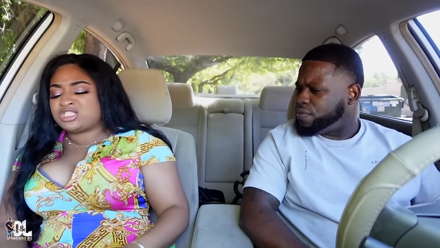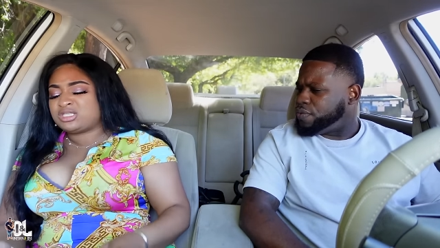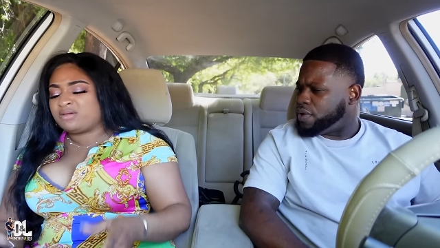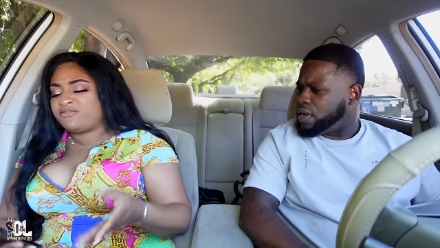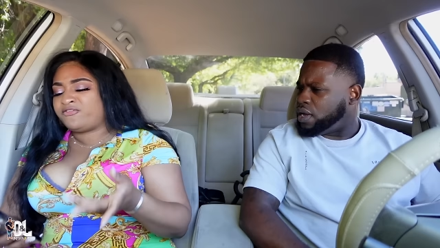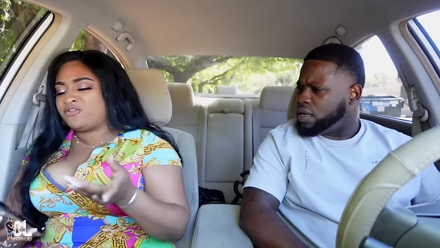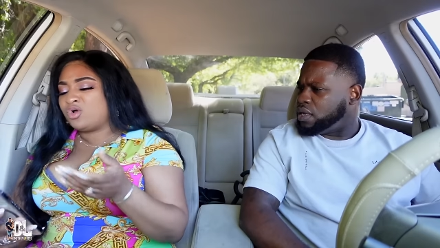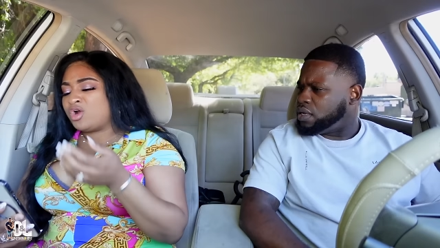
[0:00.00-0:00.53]
Speaker 1: some
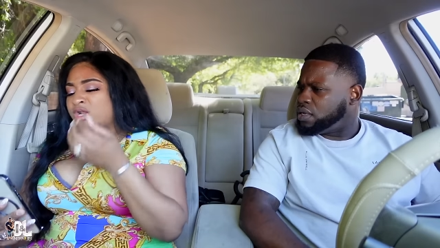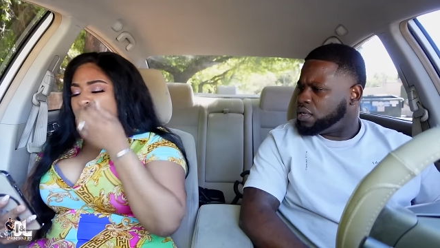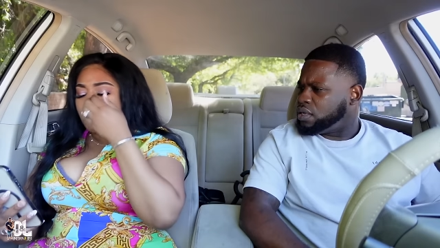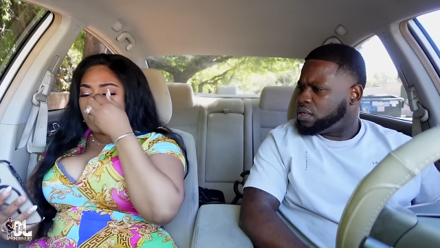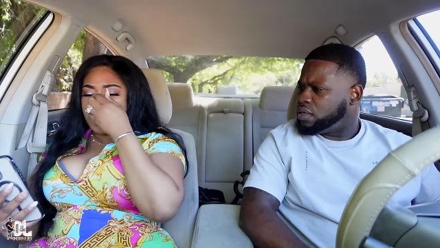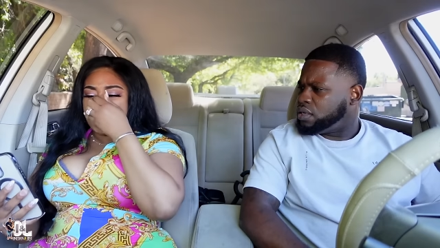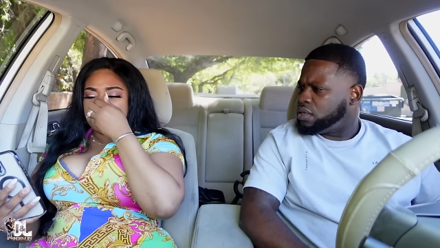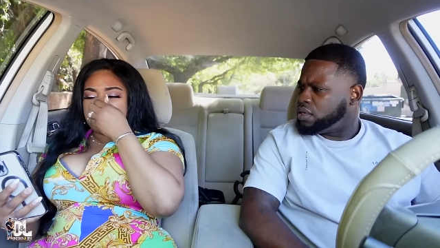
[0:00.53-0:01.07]
Florida
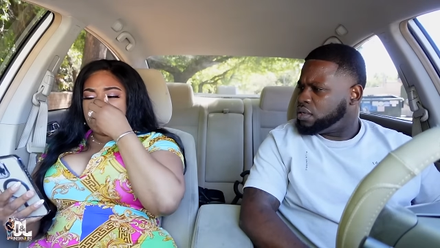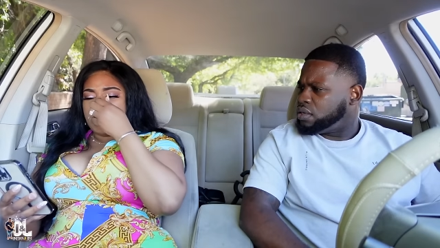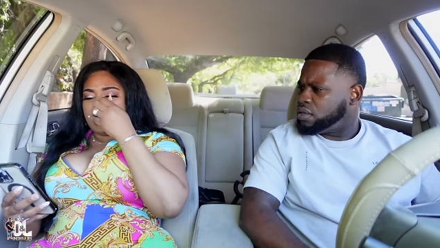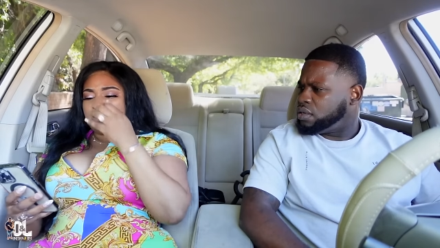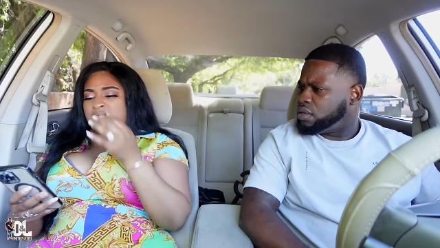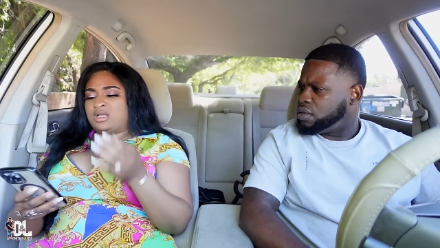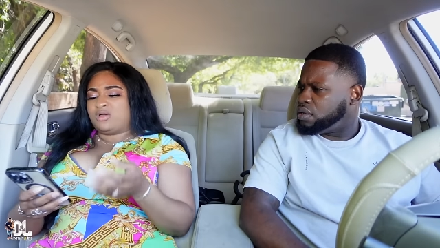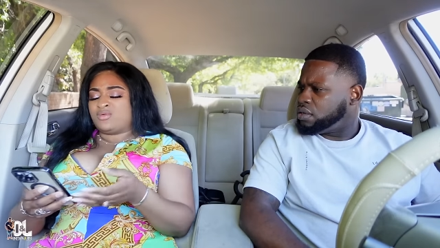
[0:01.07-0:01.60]
water.
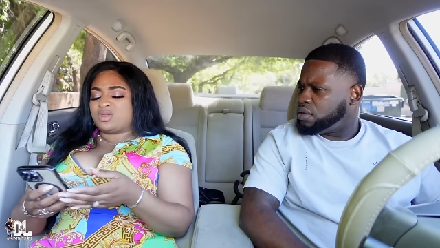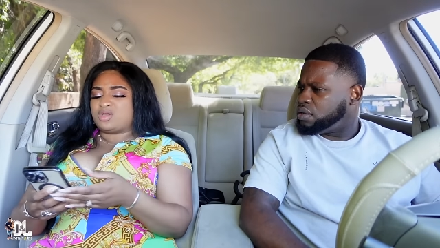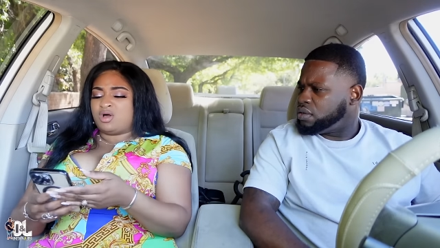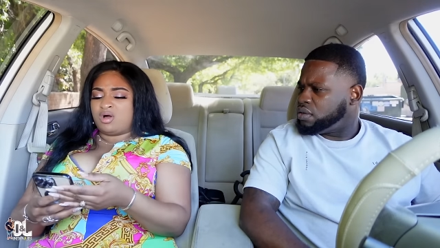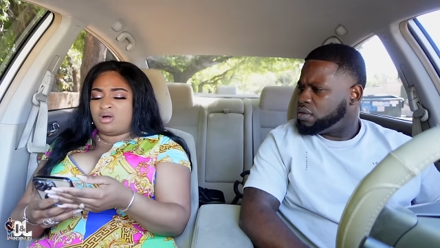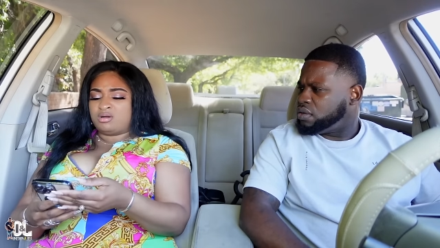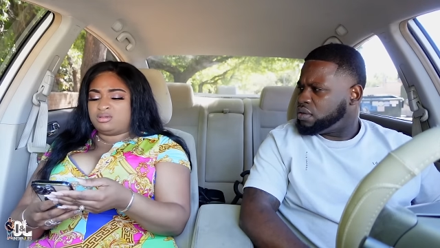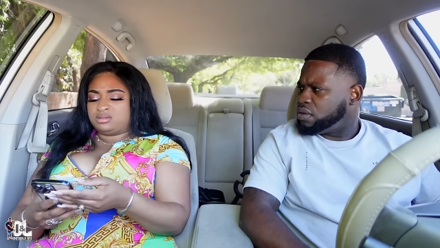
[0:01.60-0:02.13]
There we
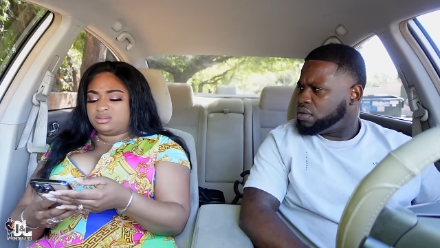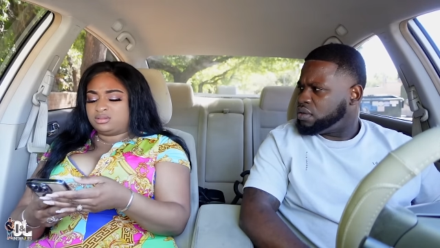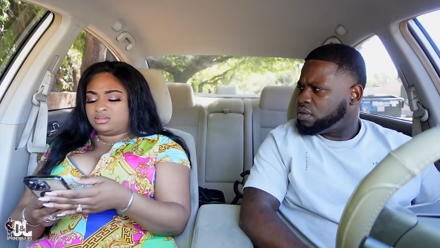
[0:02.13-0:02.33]
go.